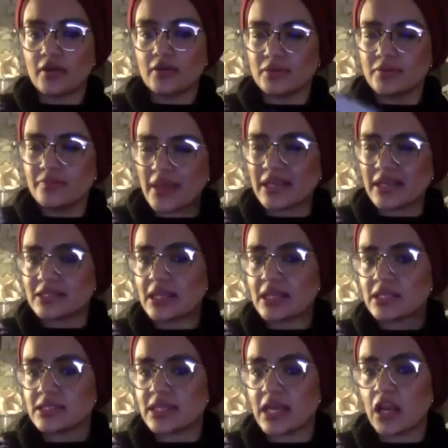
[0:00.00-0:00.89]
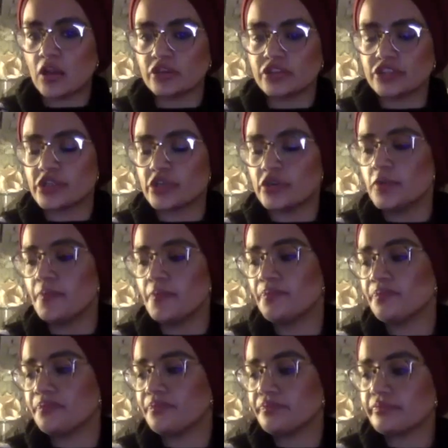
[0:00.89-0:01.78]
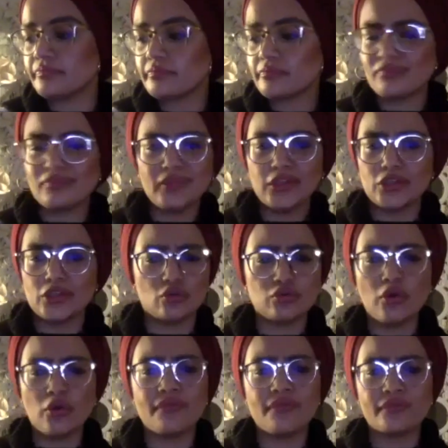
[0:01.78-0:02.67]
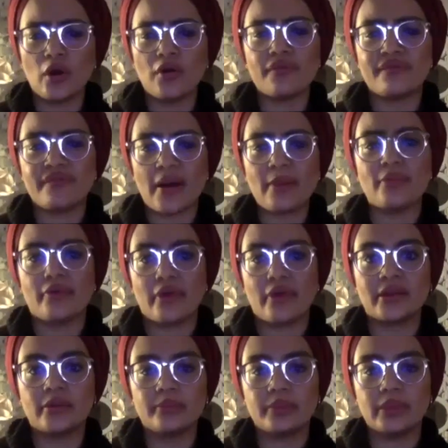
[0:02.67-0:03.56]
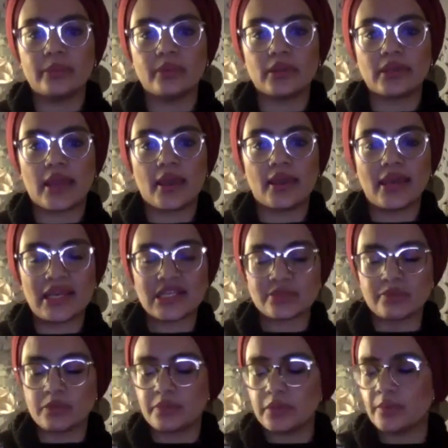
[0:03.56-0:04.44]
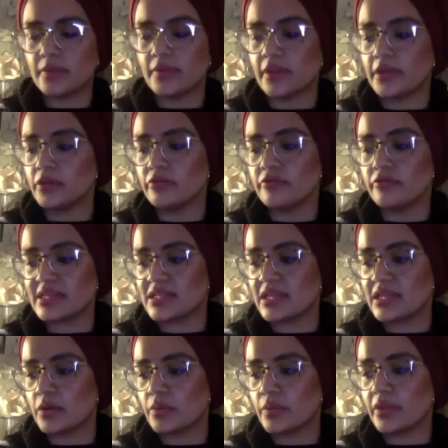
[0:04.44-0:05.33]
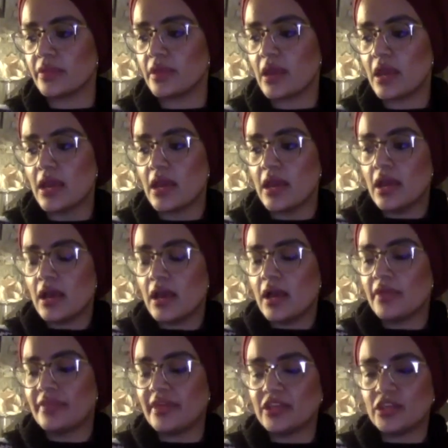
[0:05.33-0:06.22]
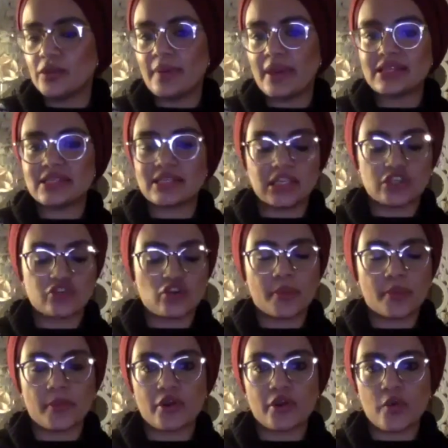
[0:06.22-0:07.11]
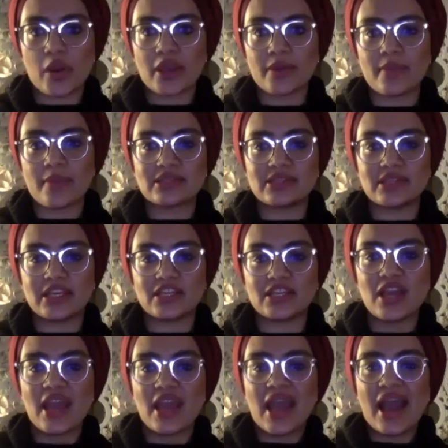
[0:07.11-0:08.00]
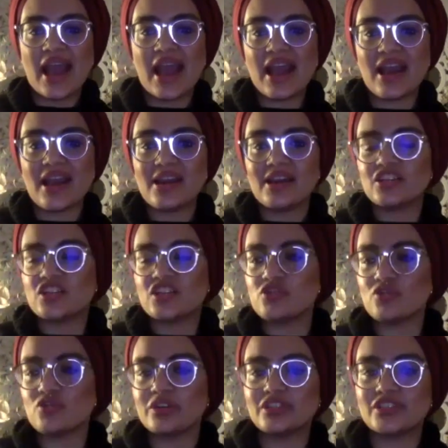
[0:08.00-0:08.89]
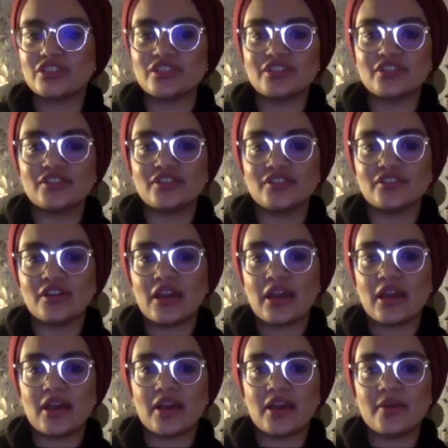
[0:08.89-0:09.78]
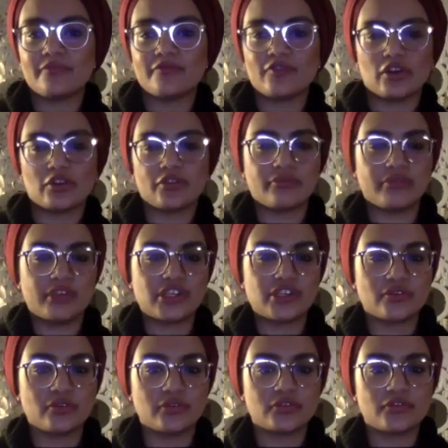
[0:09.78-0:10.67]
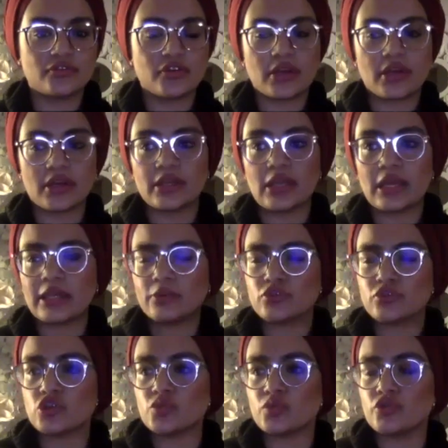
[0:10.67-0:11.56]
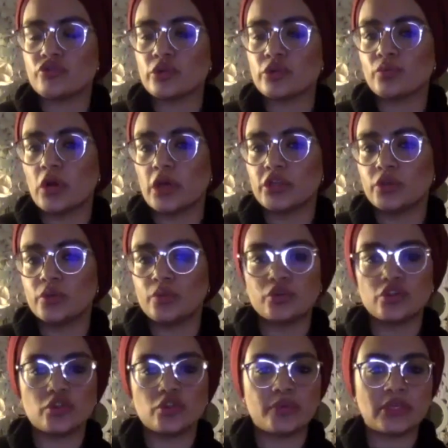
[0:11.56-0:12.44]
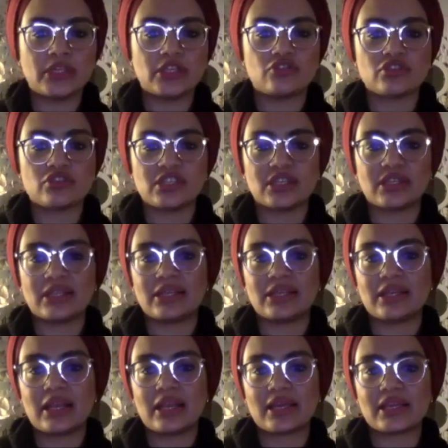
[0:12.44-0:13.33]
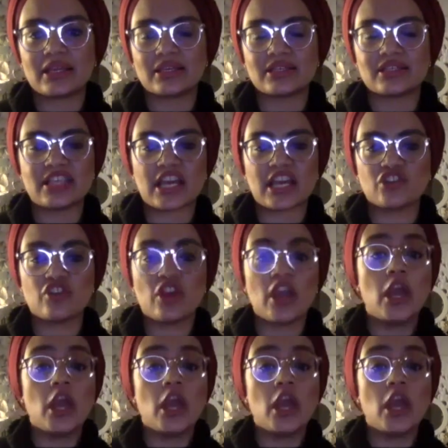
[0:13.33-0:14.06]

Makes sense, yeah, logical. Don't fam random people, yeah. It has to be people that you resonate with. And then you basically drop them a quick message. Hi, just noticed you got 3 children, and I was just wondering, would you be interested in like a second?